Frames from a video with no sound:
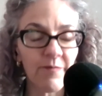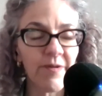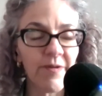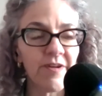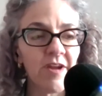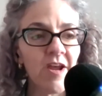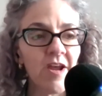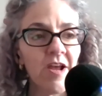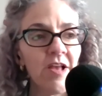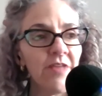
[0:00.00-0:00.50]

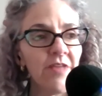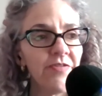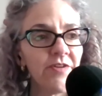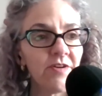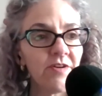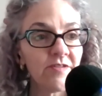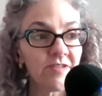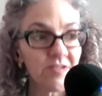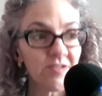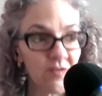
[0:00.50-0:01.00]
But there
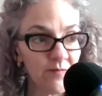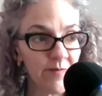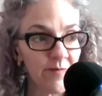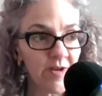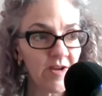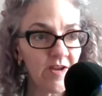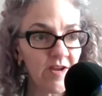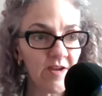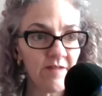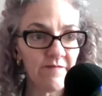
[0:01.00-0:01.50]
are so
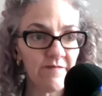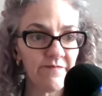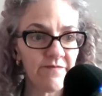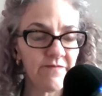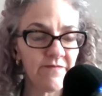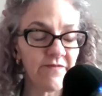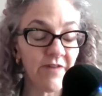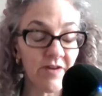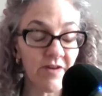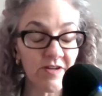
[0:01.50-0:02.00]
many
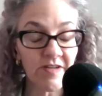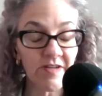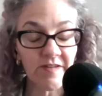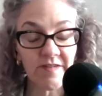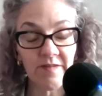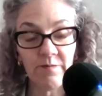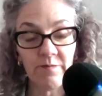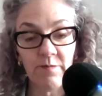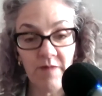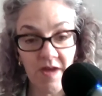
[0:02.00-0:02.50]
fairy tales
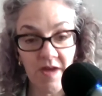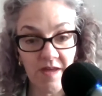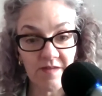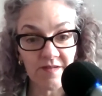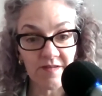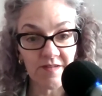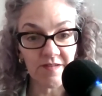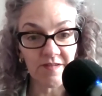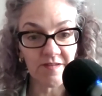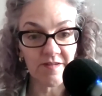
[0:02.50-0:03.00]
and
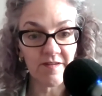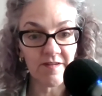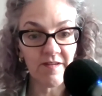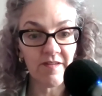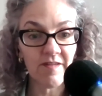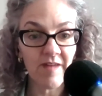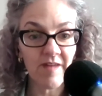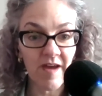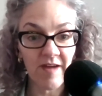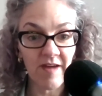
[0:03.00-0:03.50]
myths
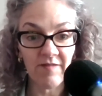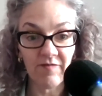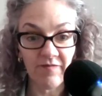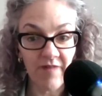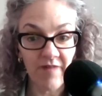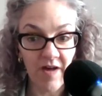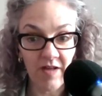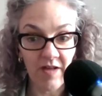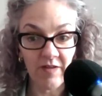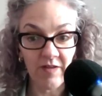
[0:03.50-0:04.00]
that
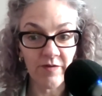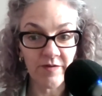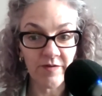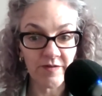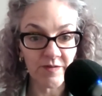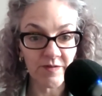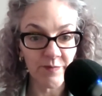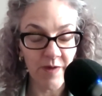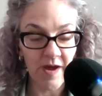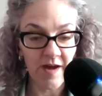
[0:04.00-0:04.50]
follow
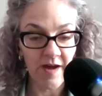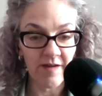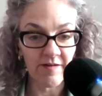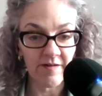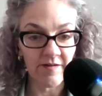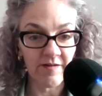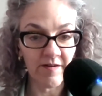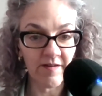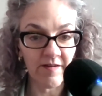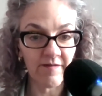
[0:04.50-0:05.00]
this
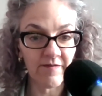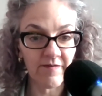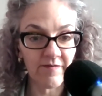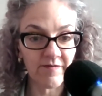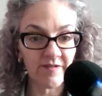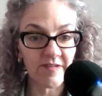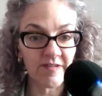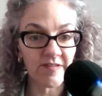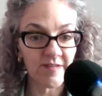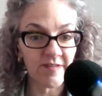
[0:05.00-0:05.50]
pattern of
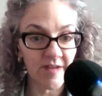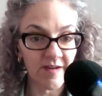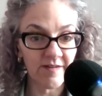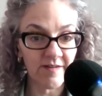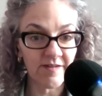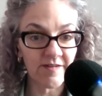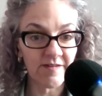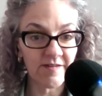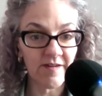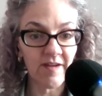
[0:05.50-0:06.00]

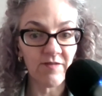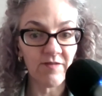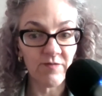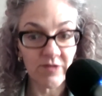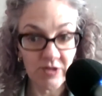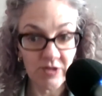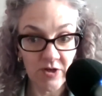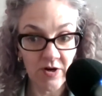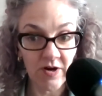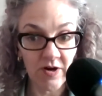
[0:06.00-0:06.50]
descent and
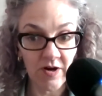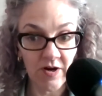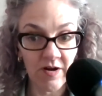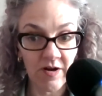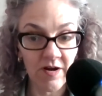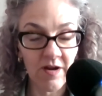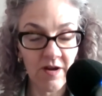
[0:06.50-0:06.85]
return.